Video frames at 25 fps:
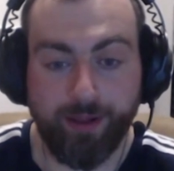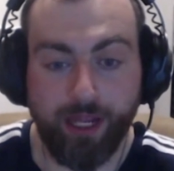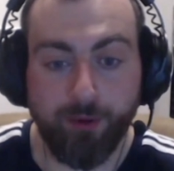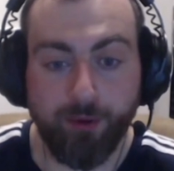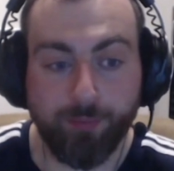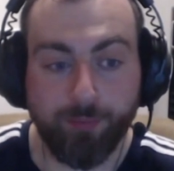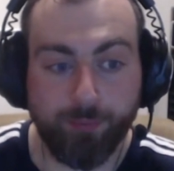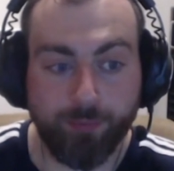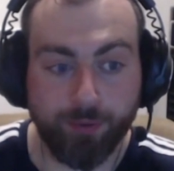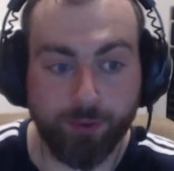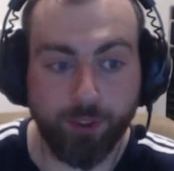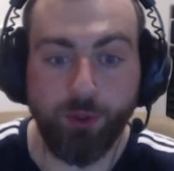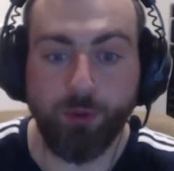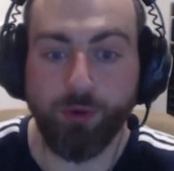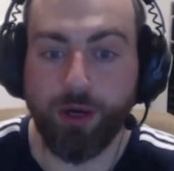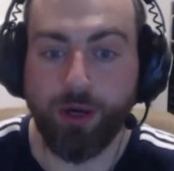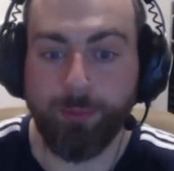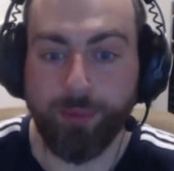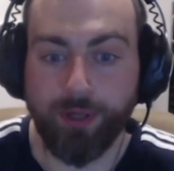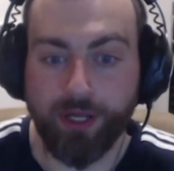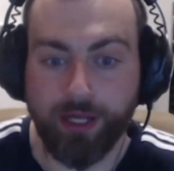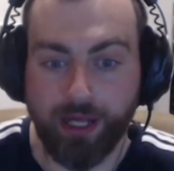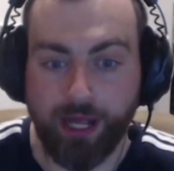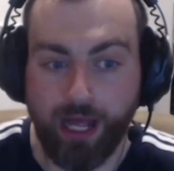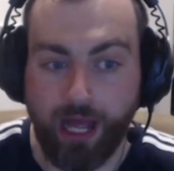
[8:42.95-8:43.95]
It blew
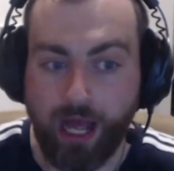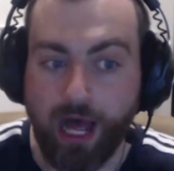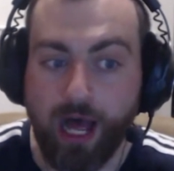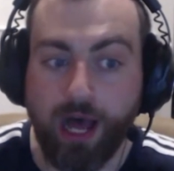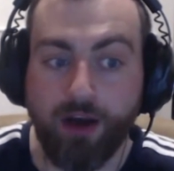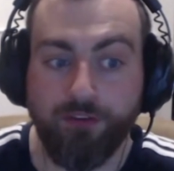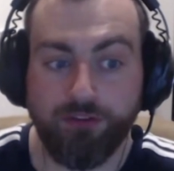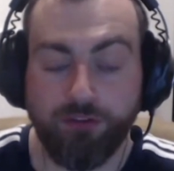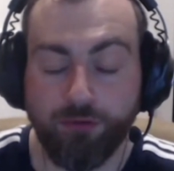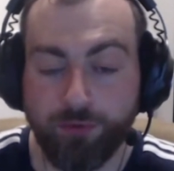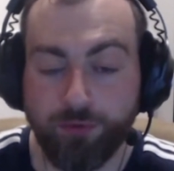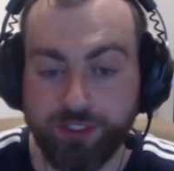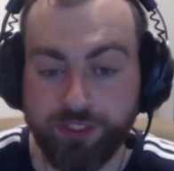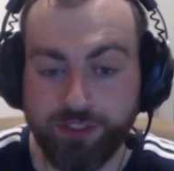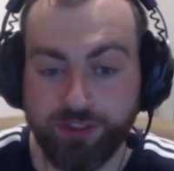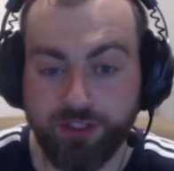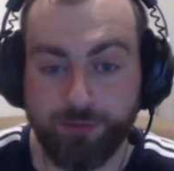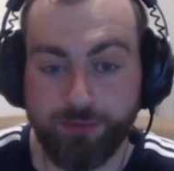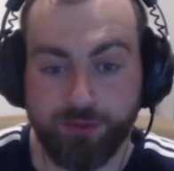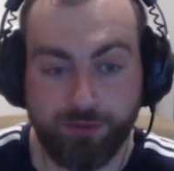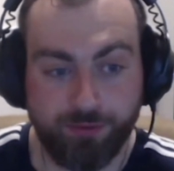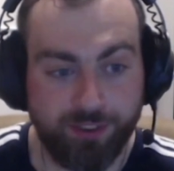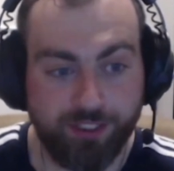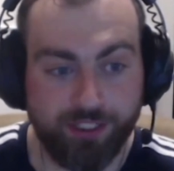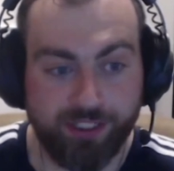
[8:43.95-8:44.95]
up after we
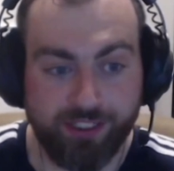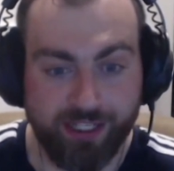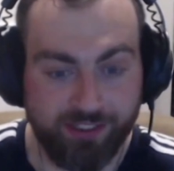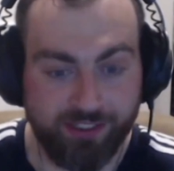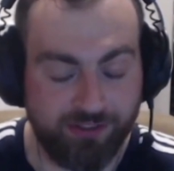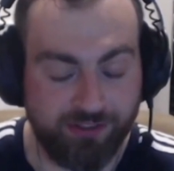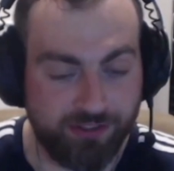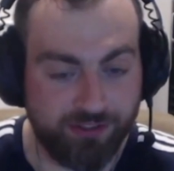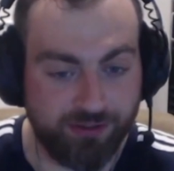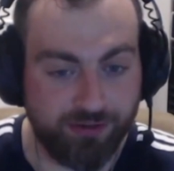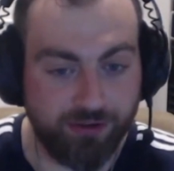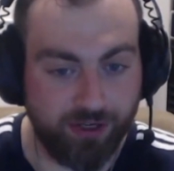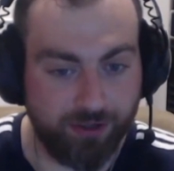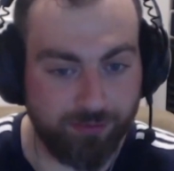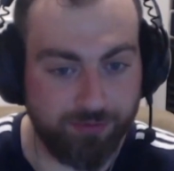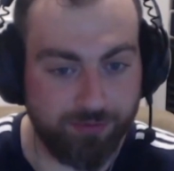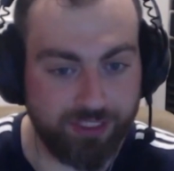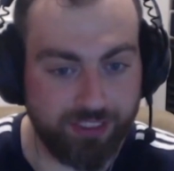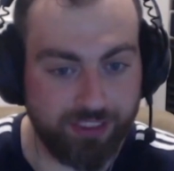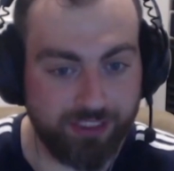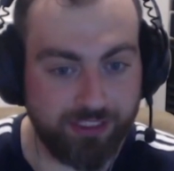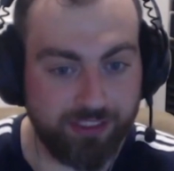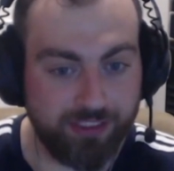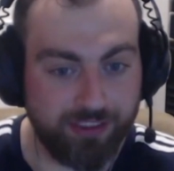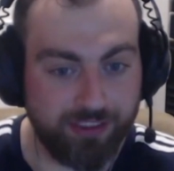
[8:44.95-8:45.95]
stopped doing contested scrums.